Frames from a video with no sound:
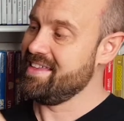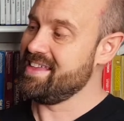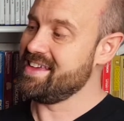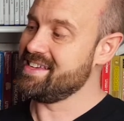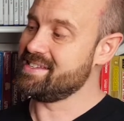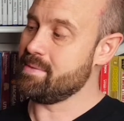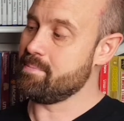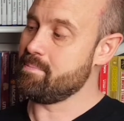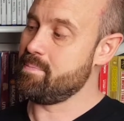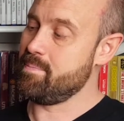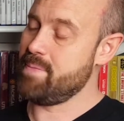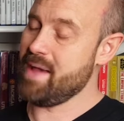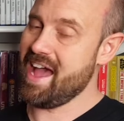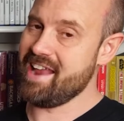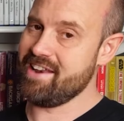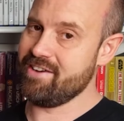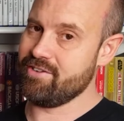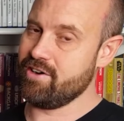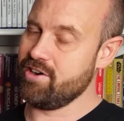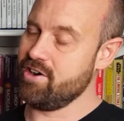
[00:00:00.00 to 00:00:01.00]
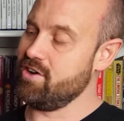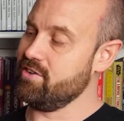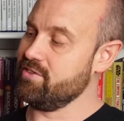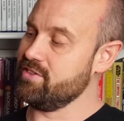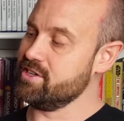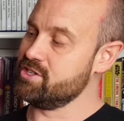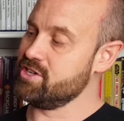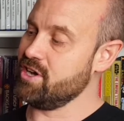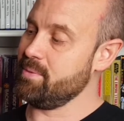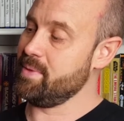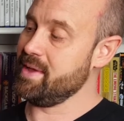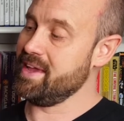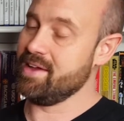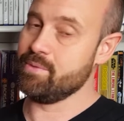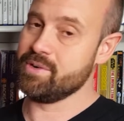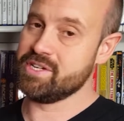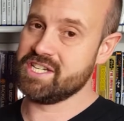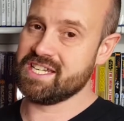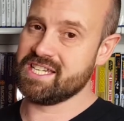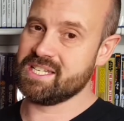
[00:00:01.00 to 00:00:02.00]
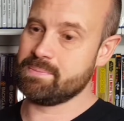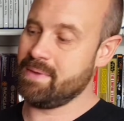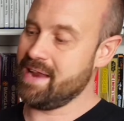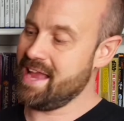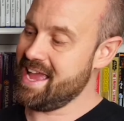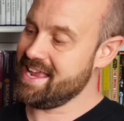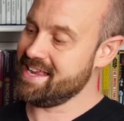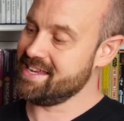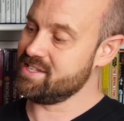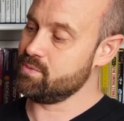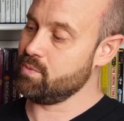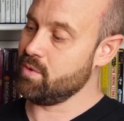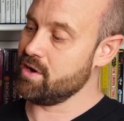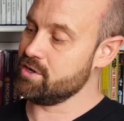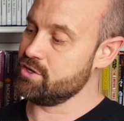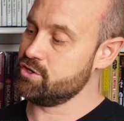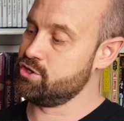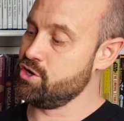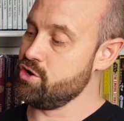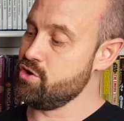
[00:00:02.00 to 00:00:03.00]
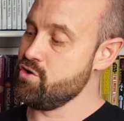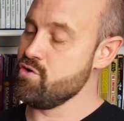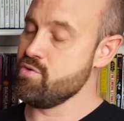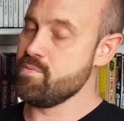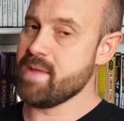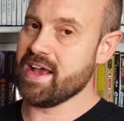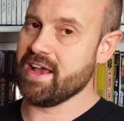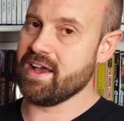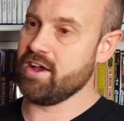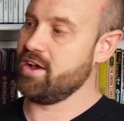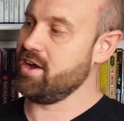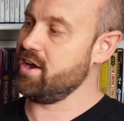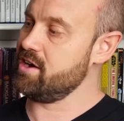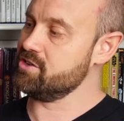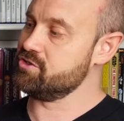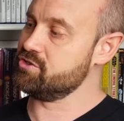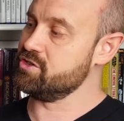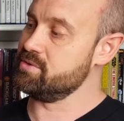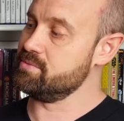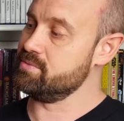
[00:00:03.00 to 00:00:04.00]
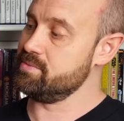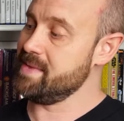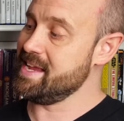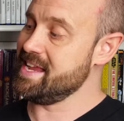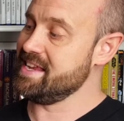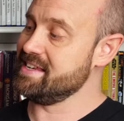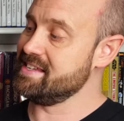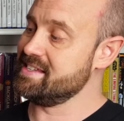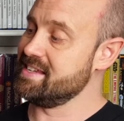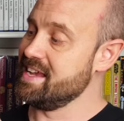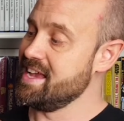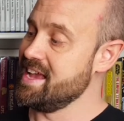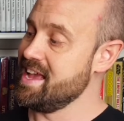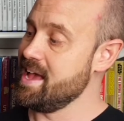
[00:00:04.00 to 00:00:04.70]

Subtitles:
there's a banner along the top here which explains what 2 Mega cartridge means.